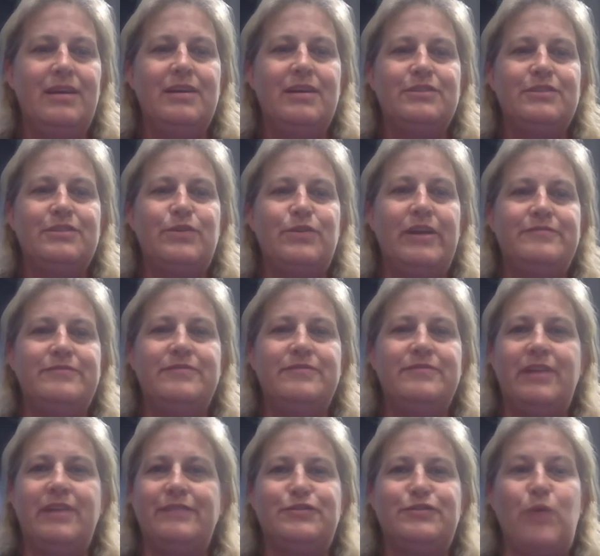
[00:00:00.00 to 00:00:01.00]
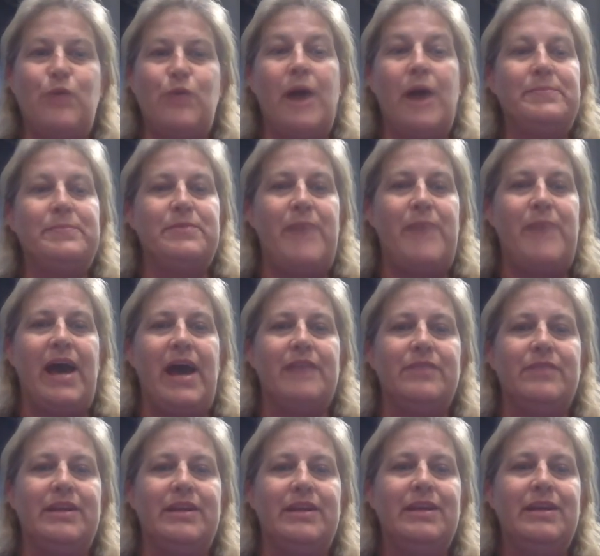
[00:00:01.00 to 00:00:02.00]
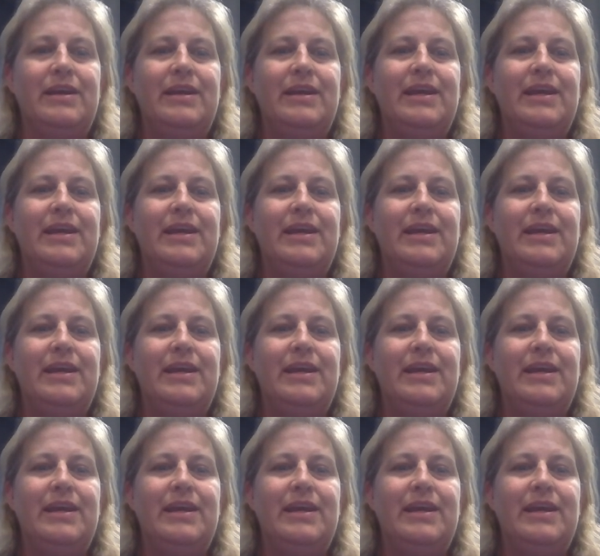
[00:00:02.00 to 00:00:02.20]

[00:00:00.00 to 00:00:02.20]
so I've swapped the battery,